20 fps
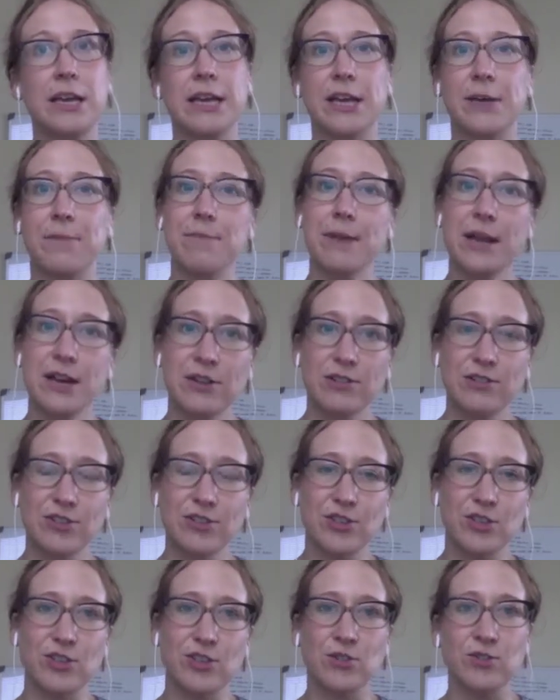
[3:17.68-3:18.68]
medical
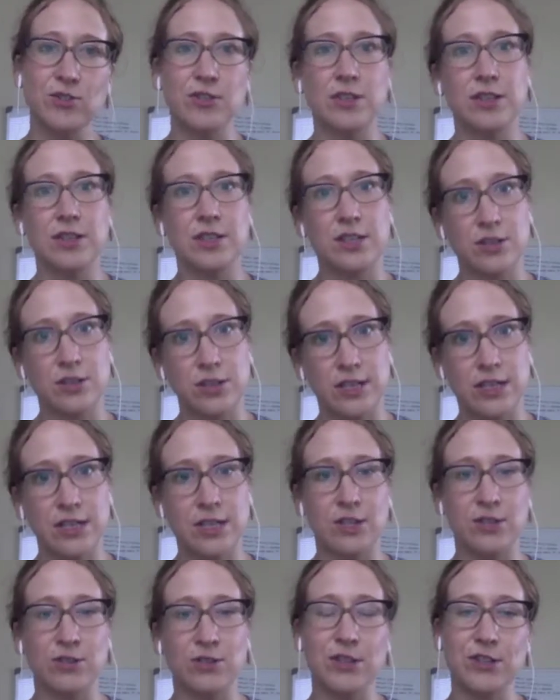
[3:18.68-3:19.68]
students, nursing
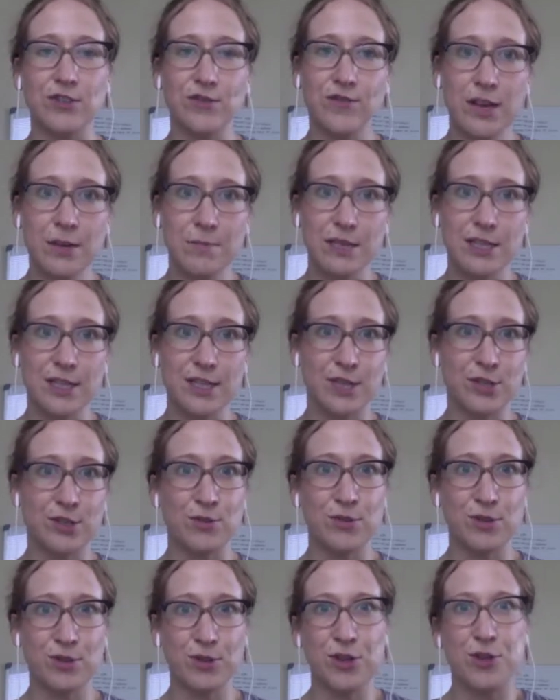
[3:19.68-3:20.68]
students, pharmacy
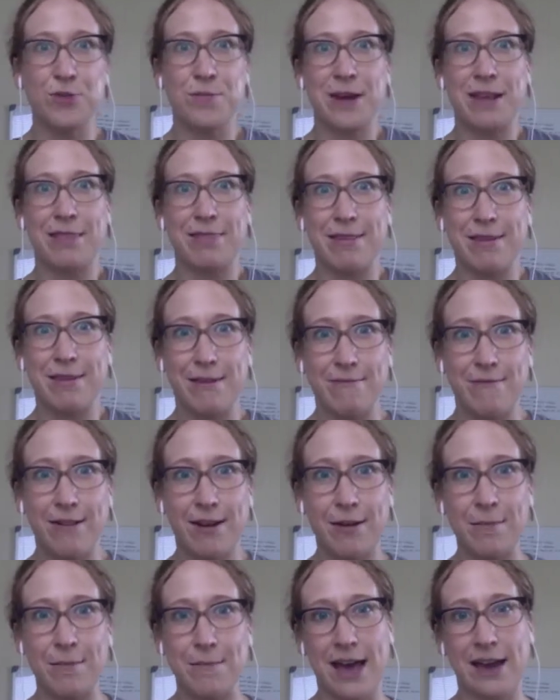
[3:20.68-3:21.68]
students, who you might think of
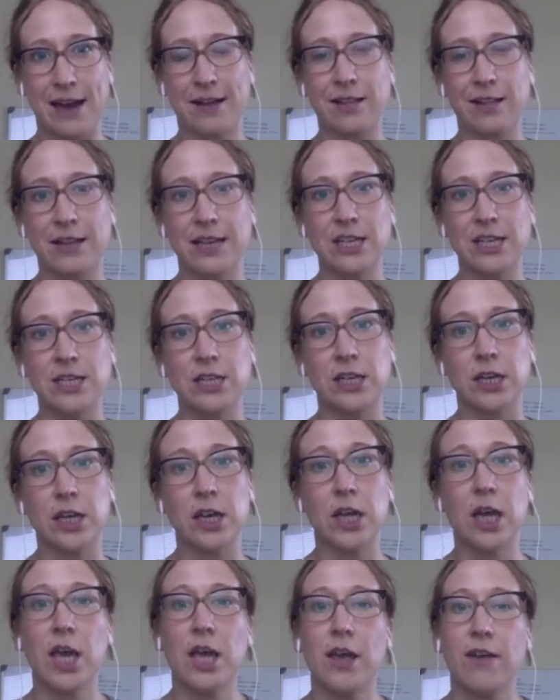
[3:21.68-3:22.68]
automatically,
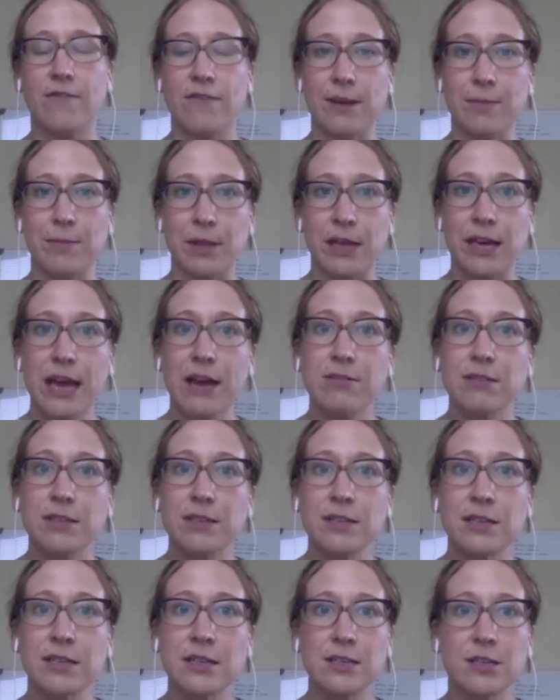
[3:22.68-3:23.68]
to family
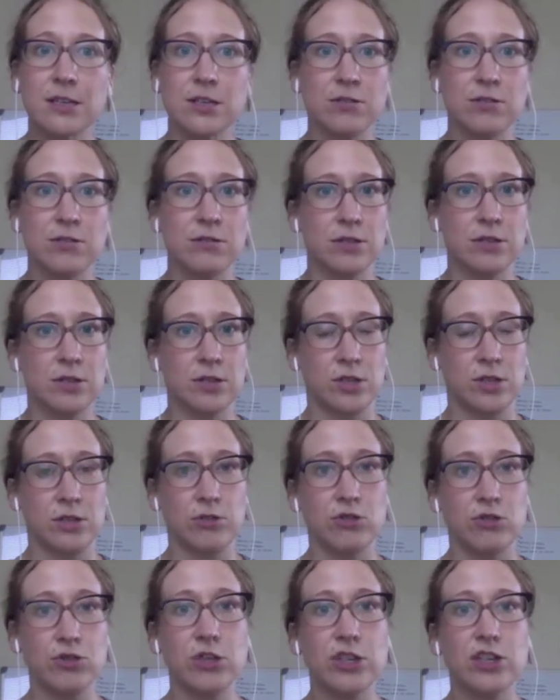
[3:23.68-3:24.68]
counseling students,
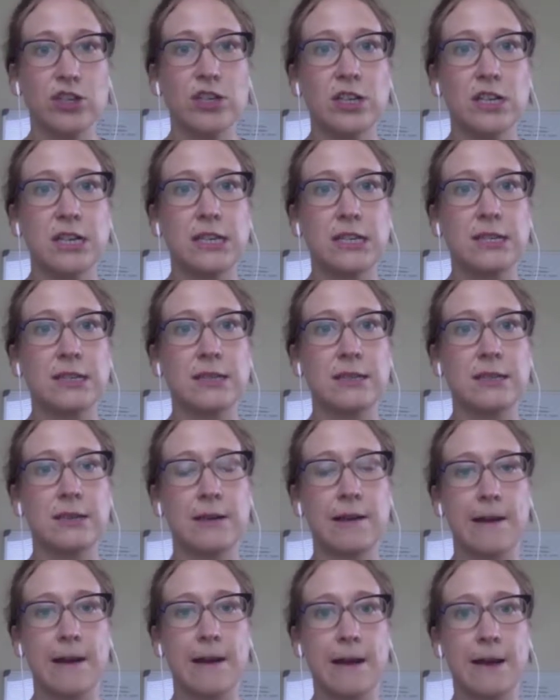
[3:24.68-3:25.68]
nutritionists.
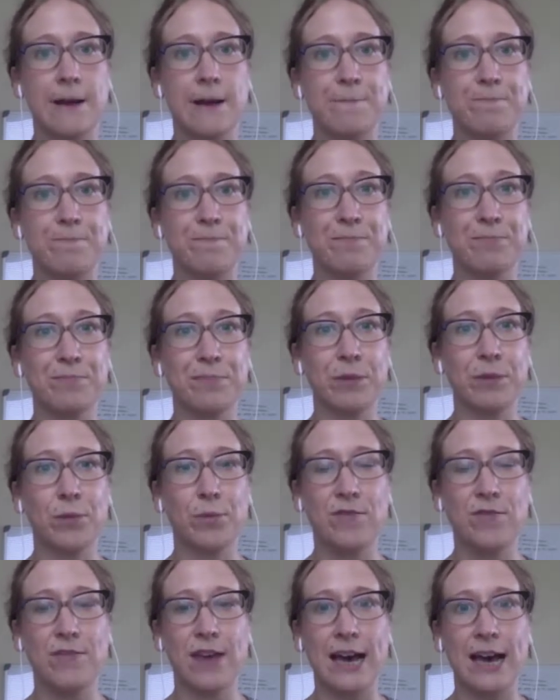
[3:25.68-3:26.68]

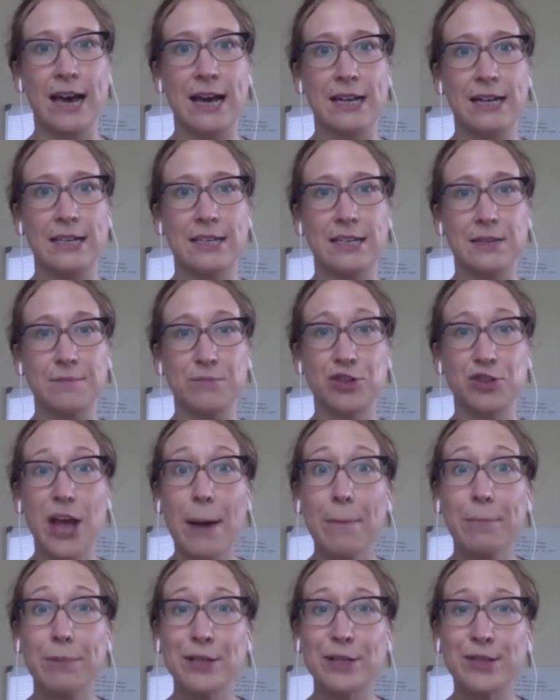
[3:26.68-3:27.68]
We've had some
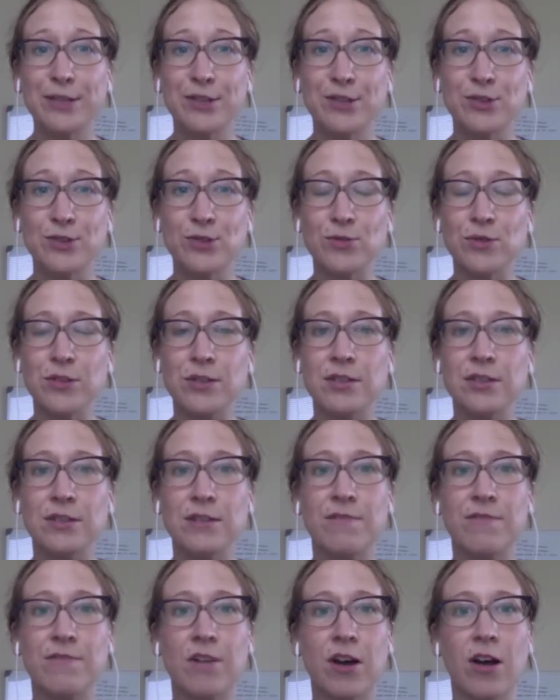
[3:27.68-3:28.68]
chaplain students
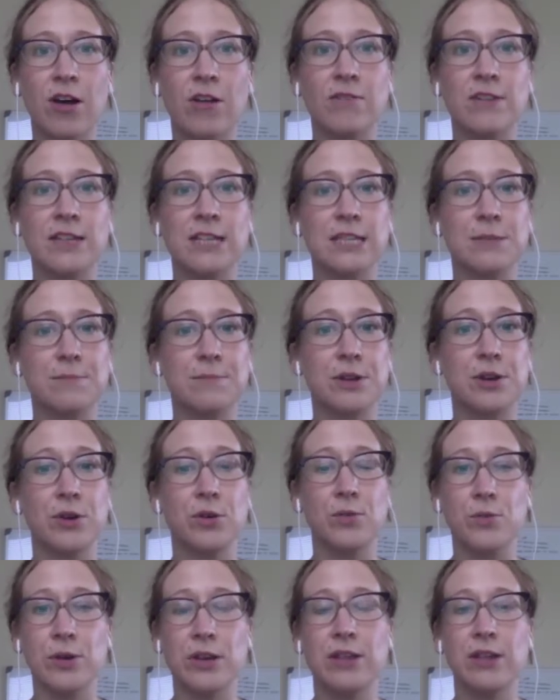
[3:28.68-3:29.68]
involved. It's been a
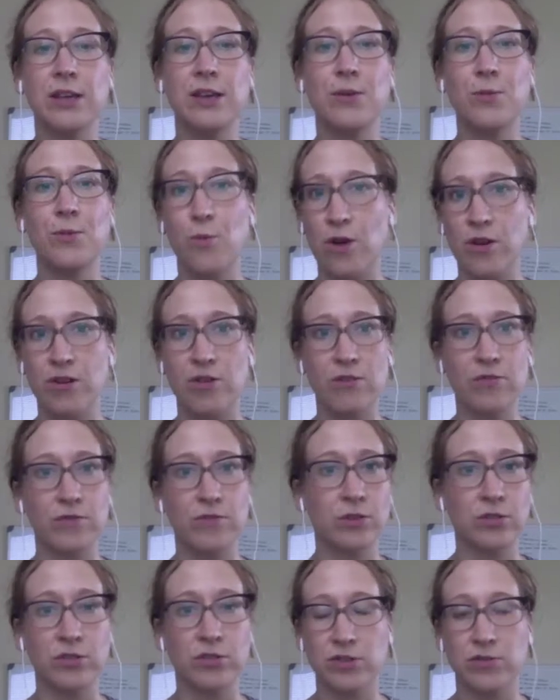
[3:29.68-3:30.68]
really
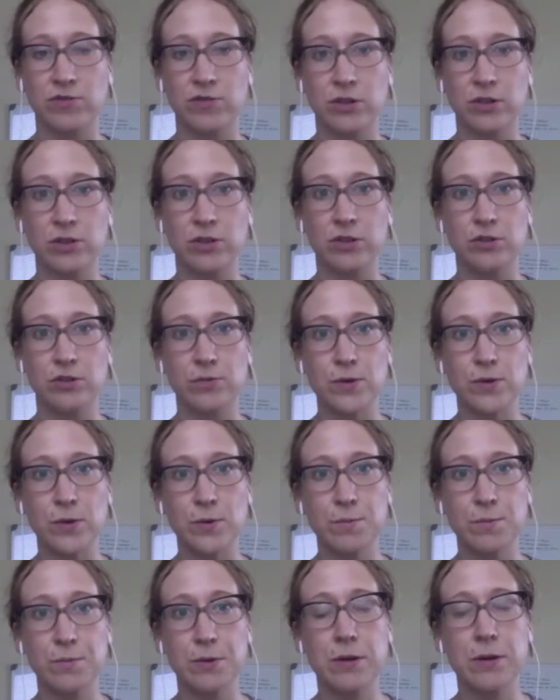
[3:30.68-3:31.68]
wonderful, diverse
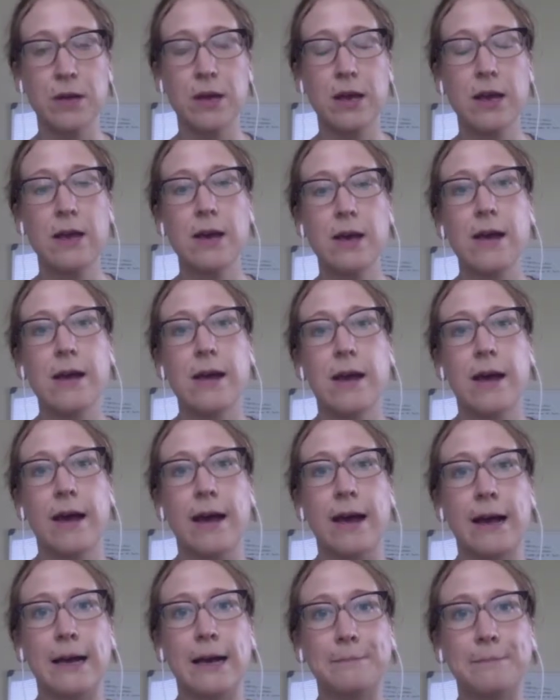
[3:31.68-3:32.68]
group.
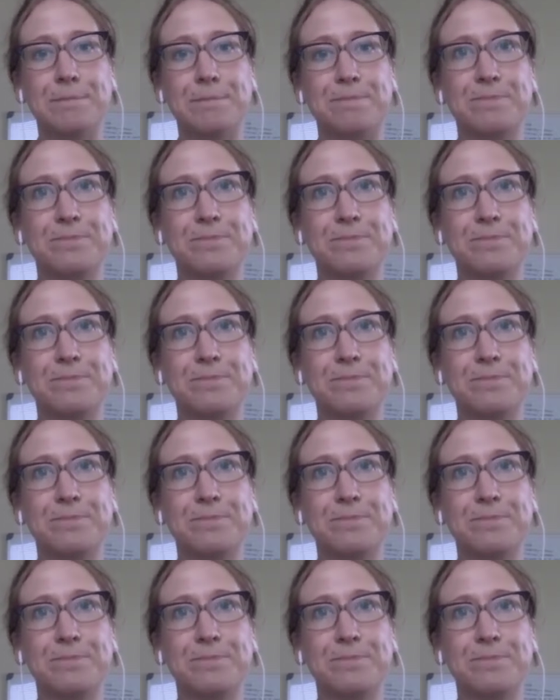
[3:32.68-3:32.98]
And